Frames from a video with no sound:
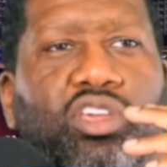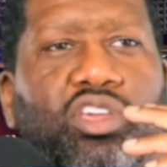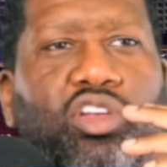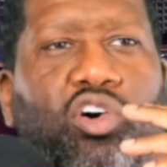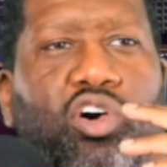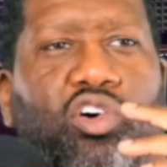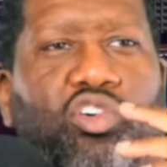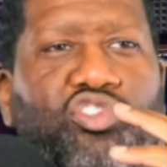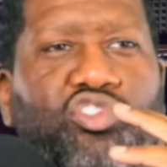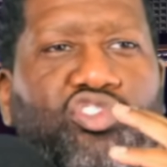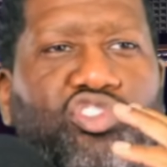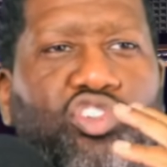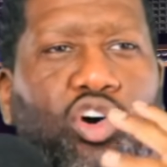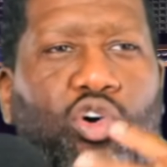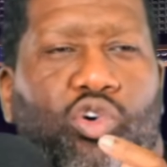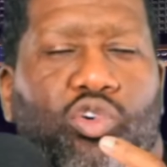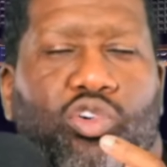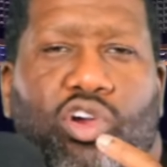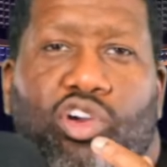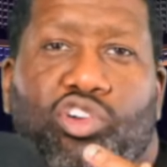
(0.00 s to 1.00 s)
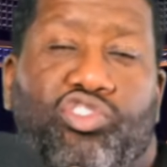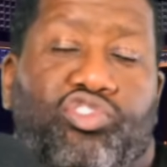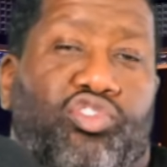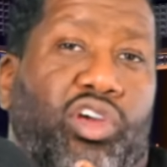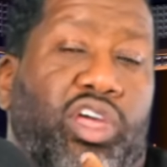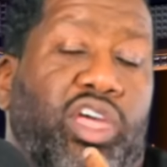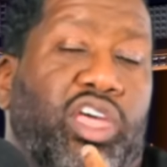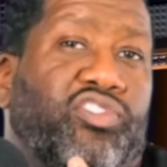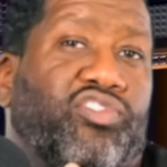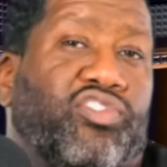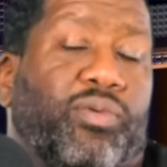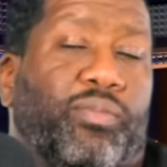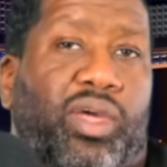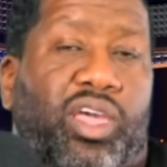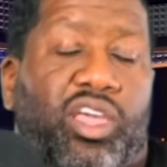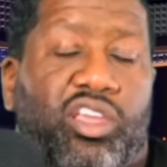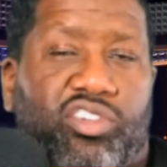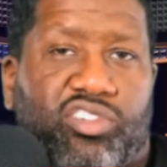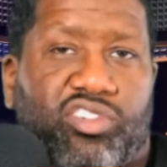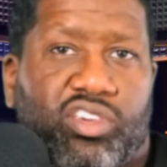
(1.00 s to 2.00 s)
you know, showed her
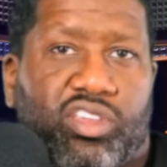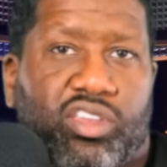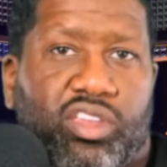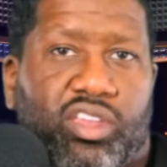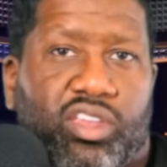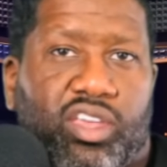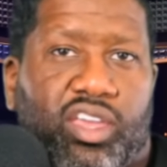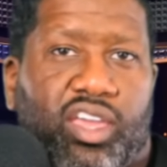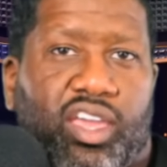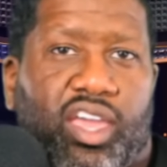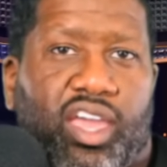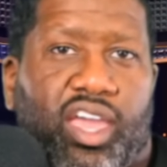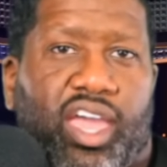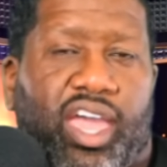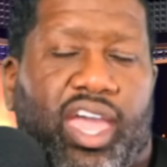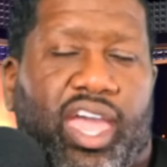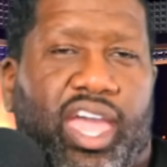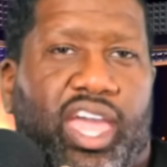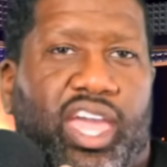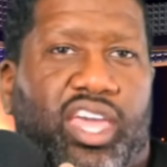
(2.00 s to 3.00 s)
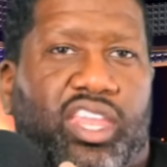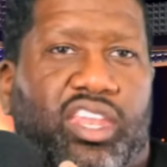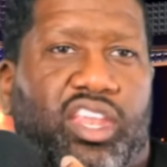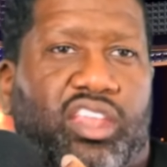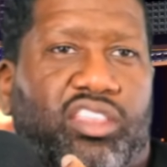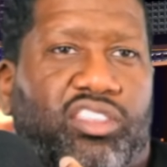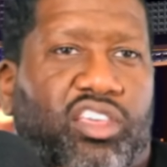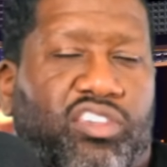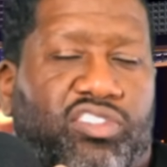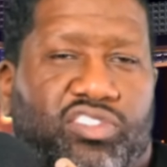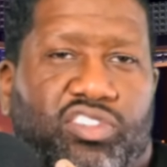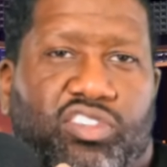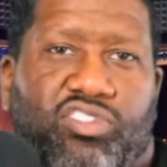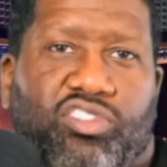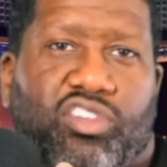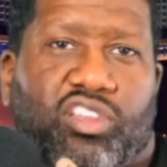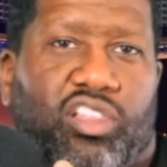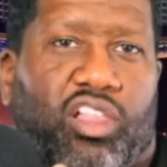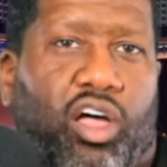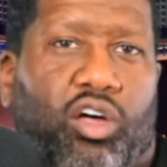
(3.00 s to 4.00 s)
transformation. And this
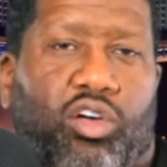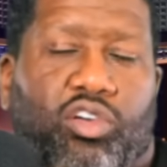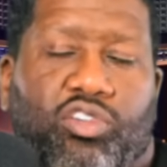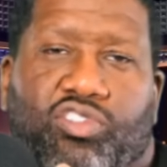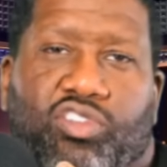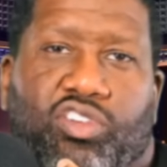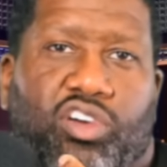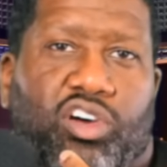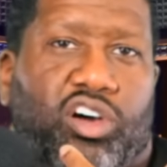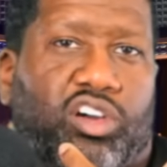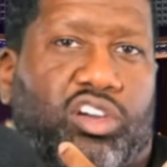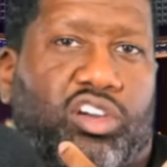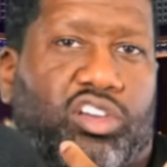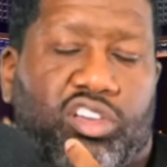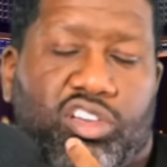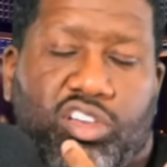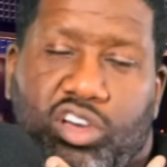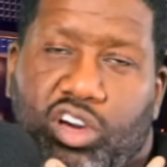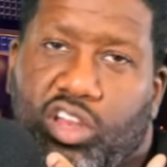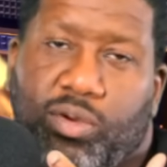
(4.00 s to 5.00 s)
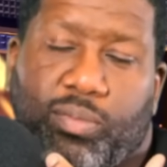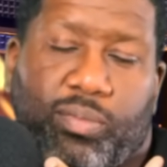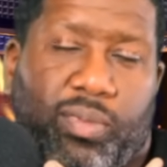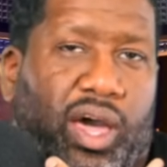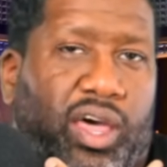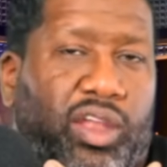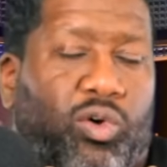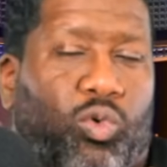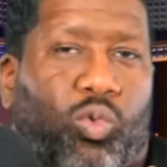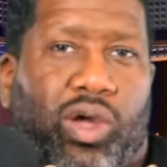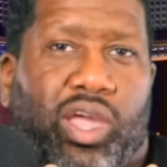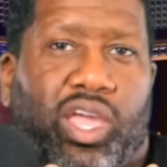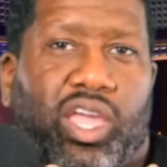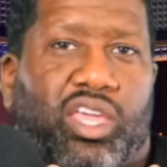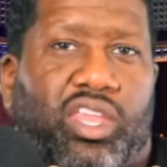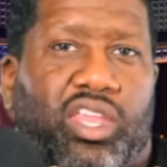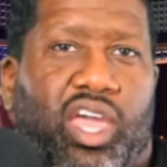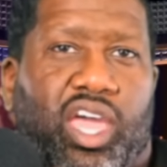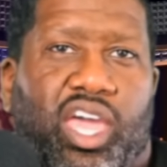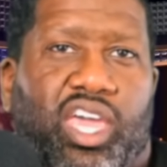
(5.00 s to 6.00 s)
sister lost a good amount of
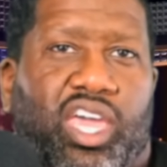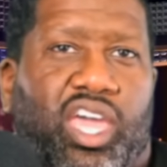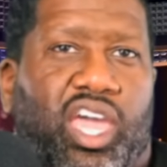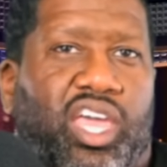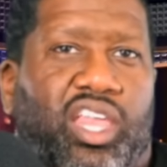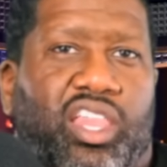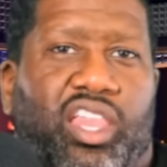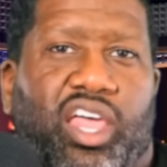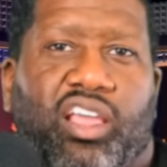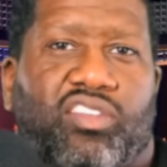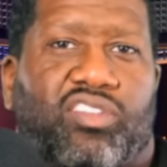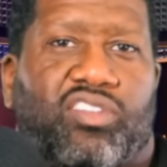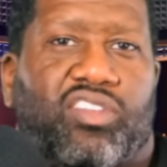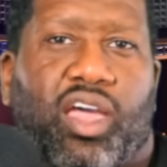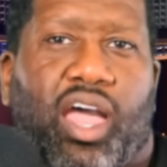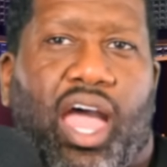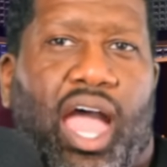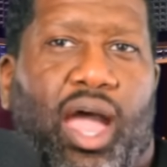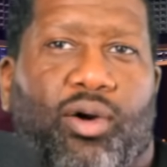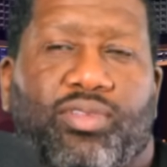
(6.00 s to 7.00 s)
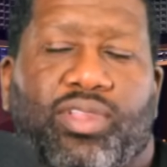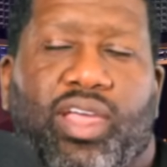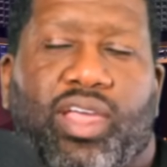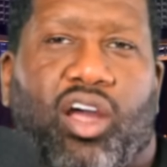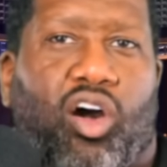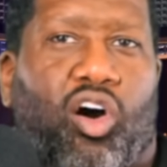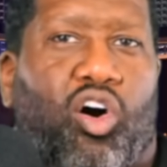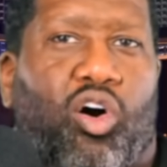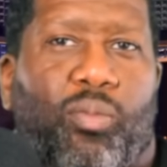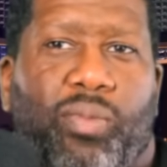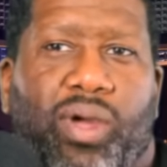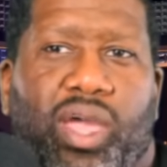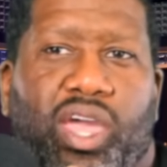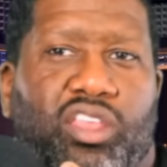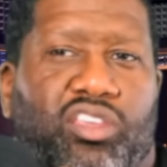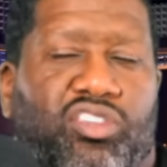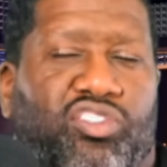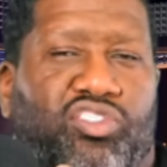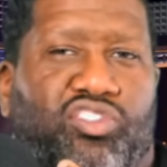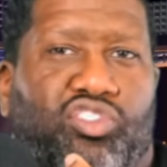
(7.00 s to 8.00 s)
weight. And, and like I said, I was like, oh man,
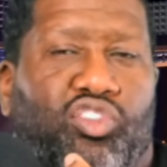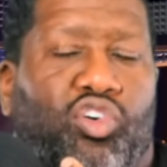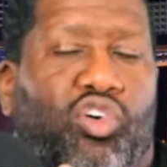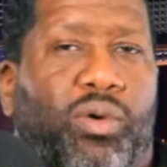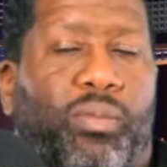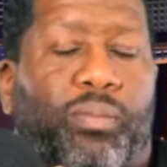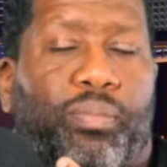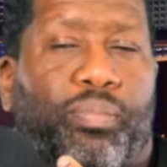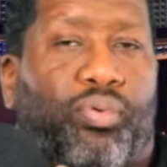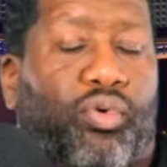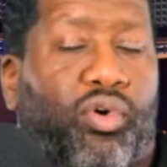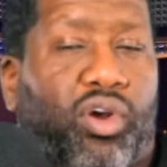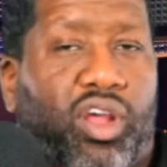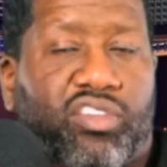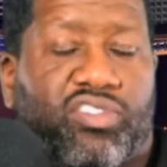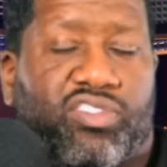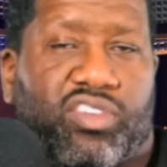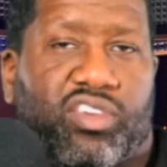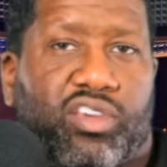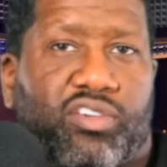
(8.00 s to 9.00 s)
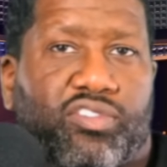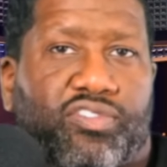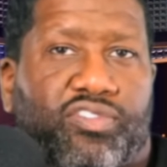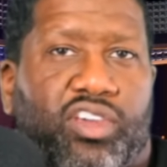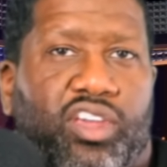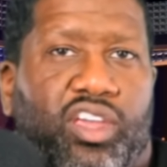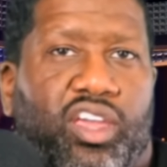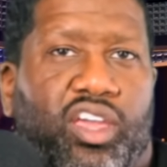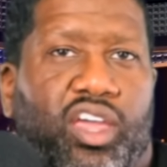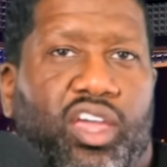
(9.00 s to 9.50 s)
this is so impressive.